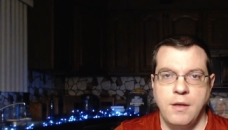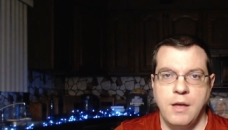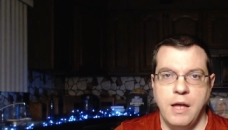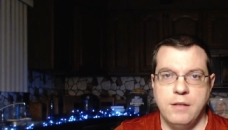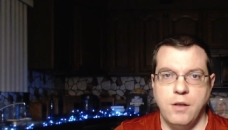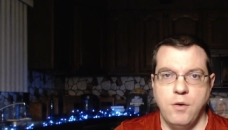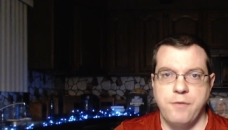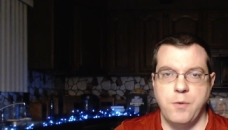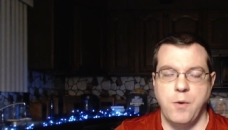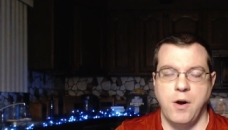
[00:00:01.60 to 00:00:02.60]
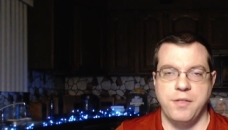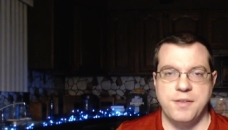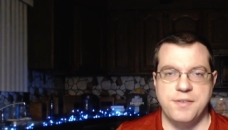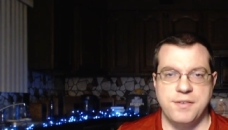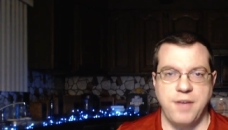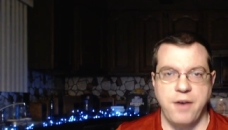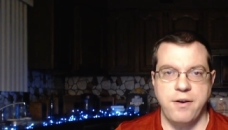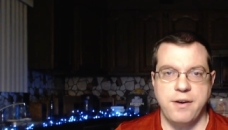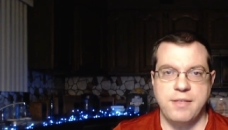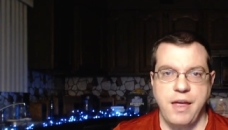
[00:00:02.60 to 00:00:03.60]
Hello everyone, this is
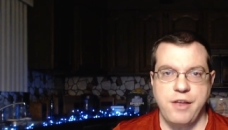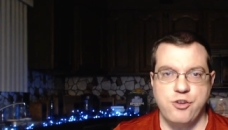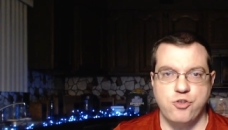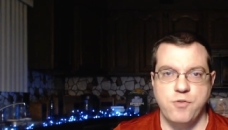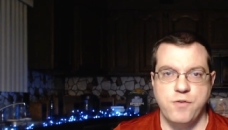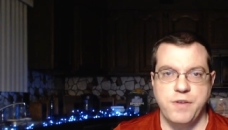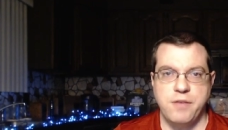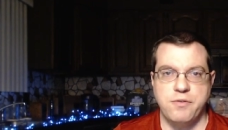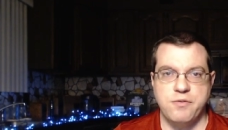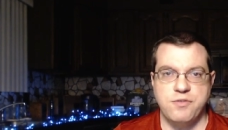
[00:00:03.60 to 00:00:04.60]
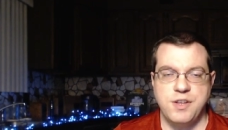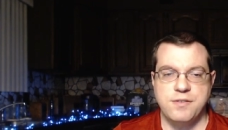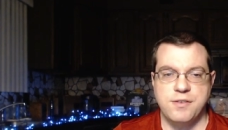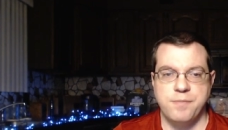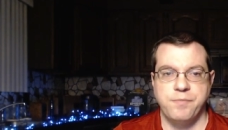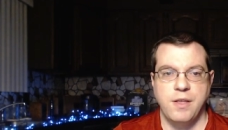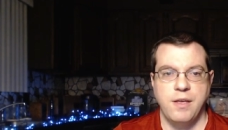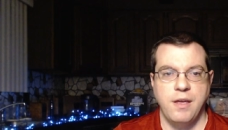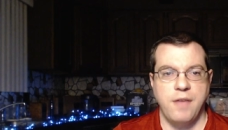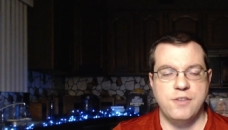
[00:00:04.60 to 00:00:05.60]
Erik, the Asian movie enthusiast,
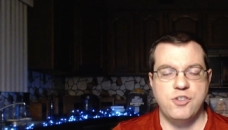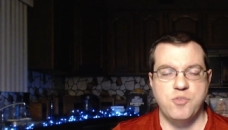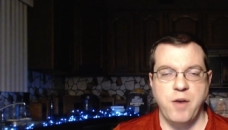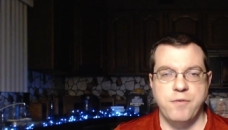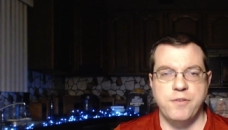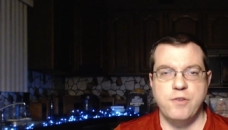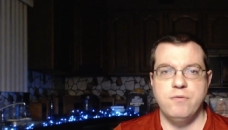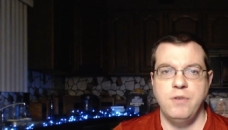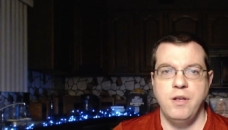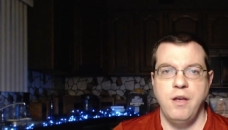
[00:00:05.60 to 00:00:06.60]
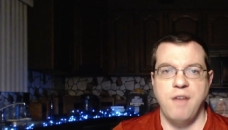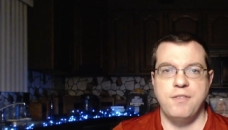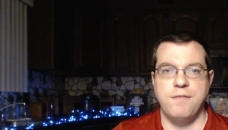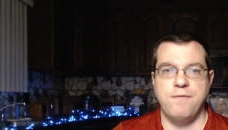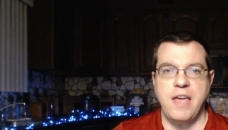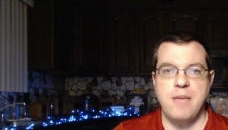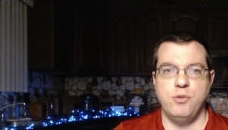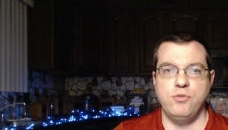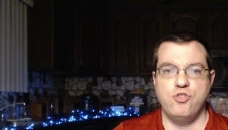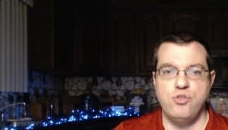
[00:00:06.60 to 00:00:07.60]
and this is my review of The
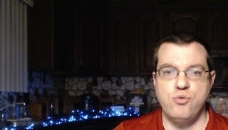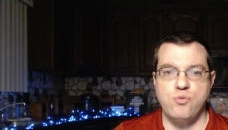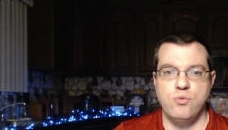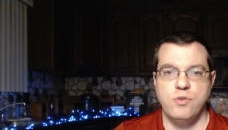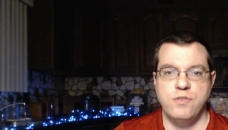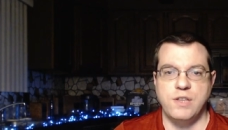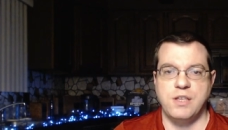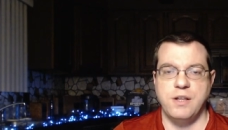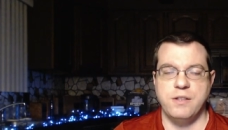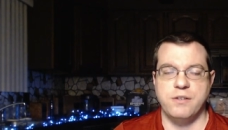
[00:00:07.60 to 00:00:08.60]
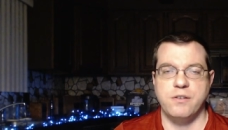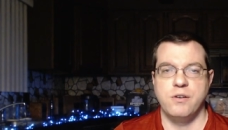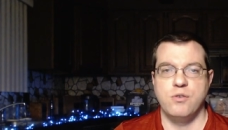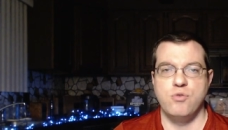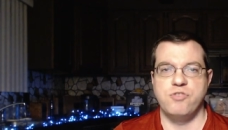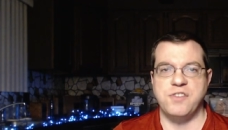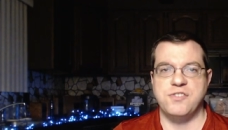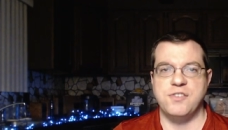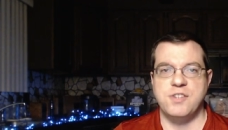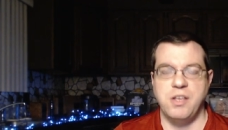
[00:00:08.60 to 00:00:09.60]
Fable 2, The Killer Who
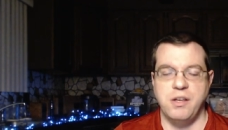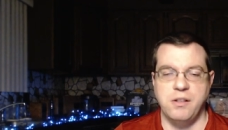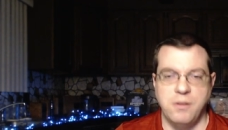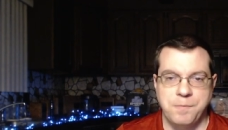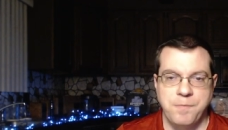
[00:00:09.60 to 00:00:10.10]
Doesn't Kill,